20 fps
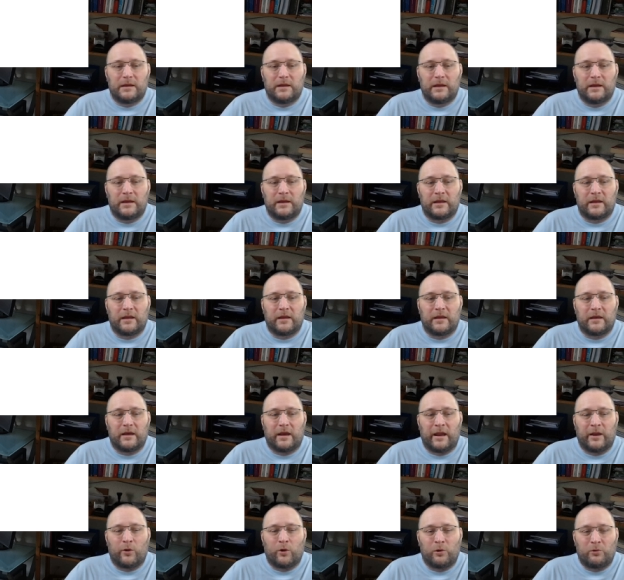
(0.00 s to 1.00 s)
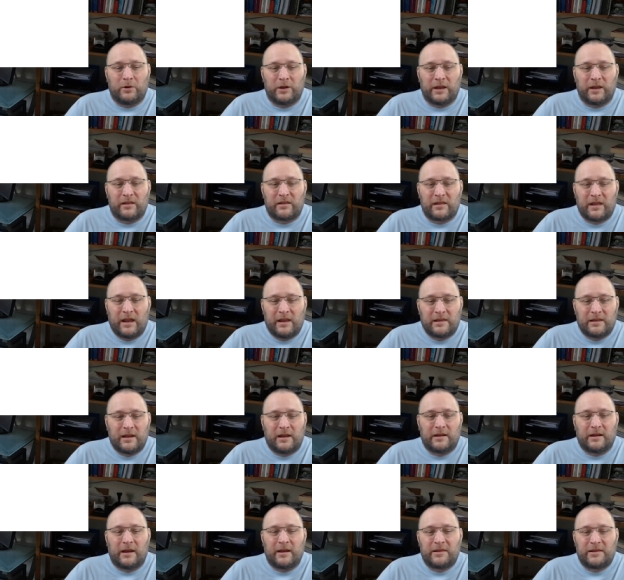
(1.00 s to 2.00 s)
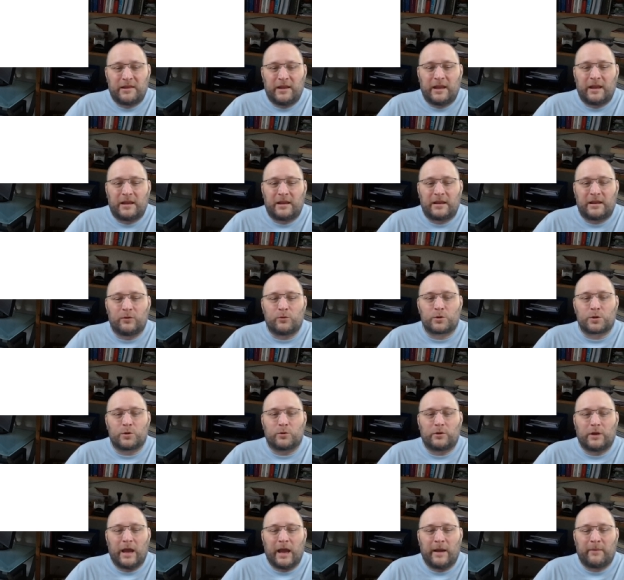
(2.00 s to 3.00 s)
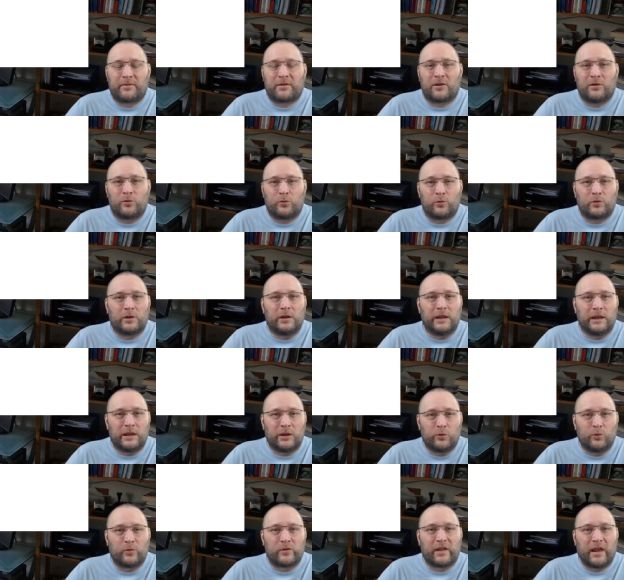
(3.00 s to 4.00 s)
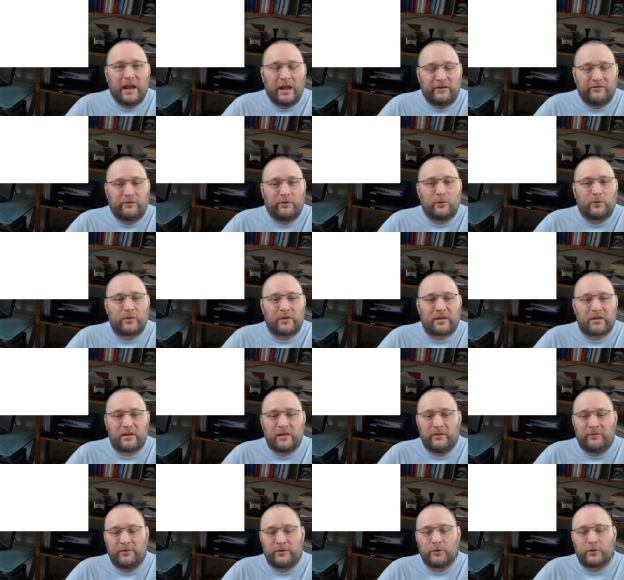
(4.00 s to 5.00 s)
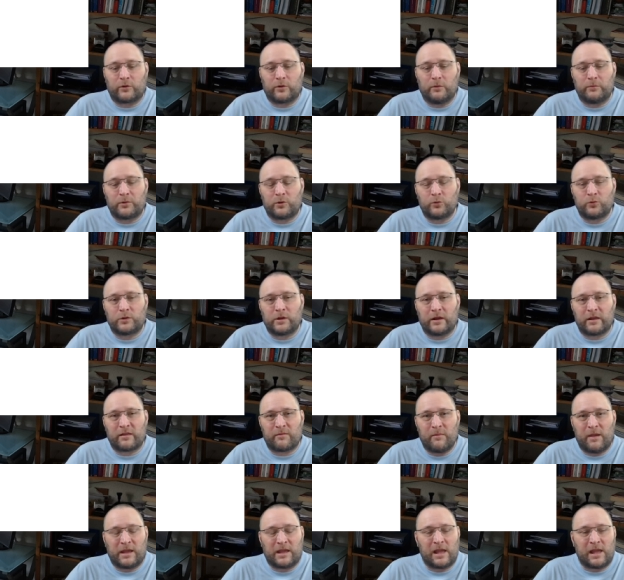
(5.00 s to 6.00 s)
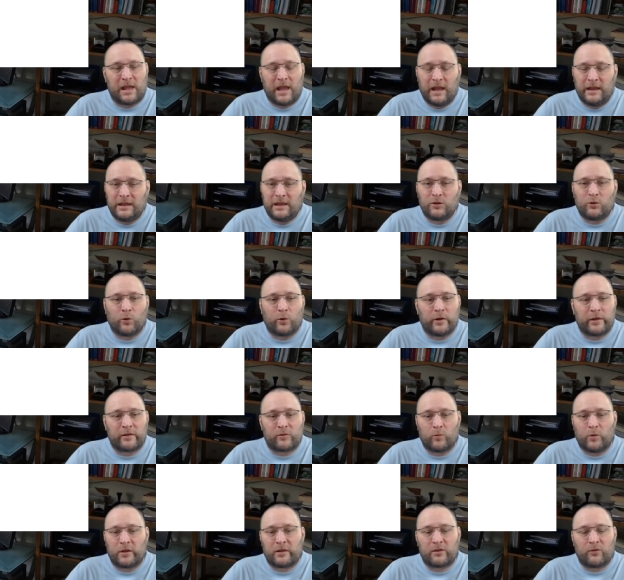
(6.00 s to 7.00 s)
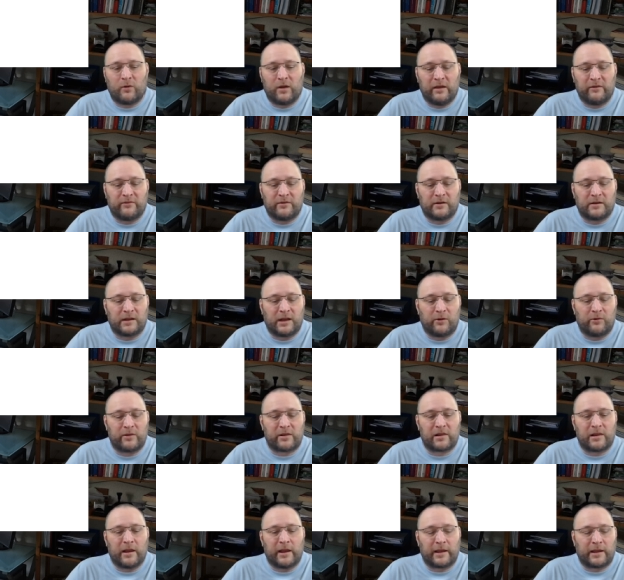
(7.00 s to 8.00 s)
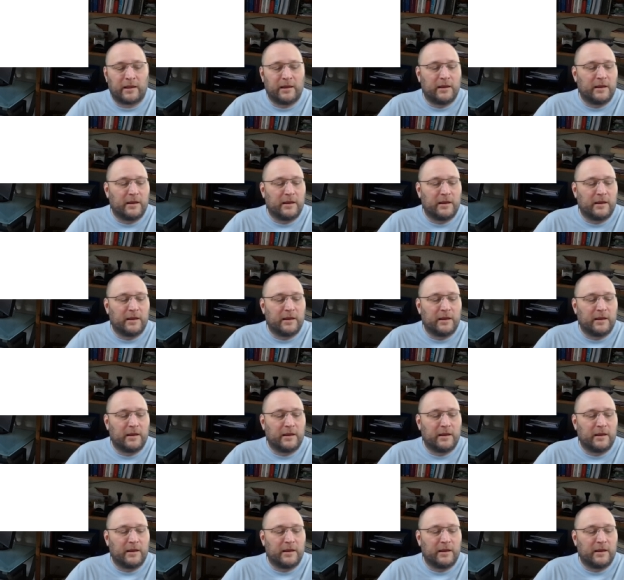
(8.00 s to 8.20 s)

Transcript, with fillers: uh, I already said that I think you should absolutely use headphones. If your computer is making any noise whatsoever, there is like